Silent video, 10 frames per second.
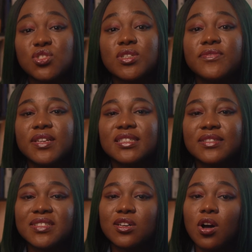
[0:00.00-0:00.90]
to
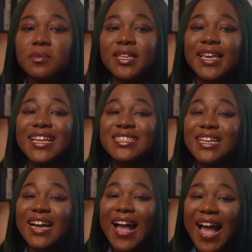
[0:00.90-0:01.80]
effectively communicate
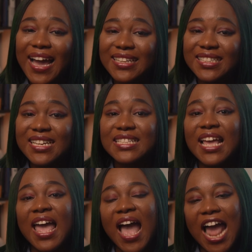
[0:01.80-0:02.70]
their ideas
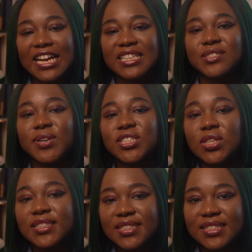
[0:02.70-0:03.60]
and iterate
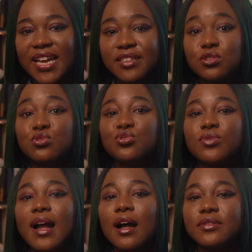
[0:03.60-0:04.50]
on designs
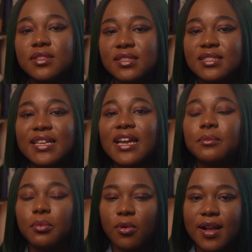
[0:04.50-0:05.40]
throughout the design
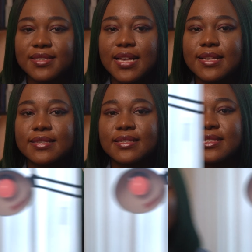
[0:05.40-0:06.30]
process.
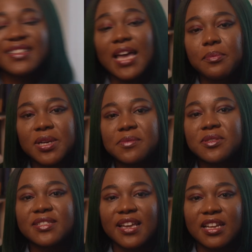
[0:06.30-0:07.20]
That brings me to
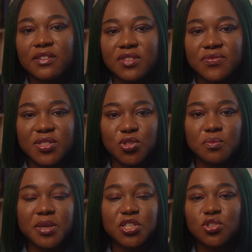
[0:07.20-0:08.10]
the end of this video.
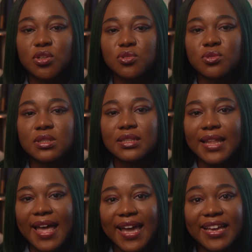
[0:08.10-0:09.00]
Make sure to
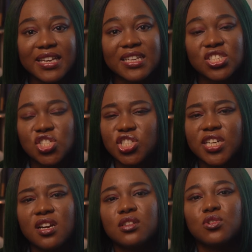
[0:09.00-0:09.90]
like, share,
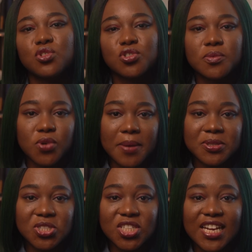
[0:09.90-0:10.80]
and also subscribe to
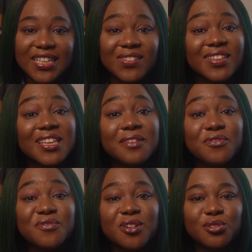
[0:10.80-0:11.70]
the channel if
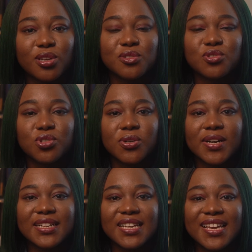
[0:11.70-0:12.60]
you've not done so
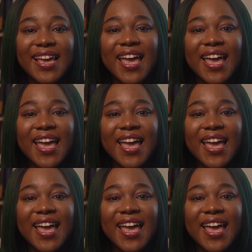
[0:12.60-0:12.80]
already.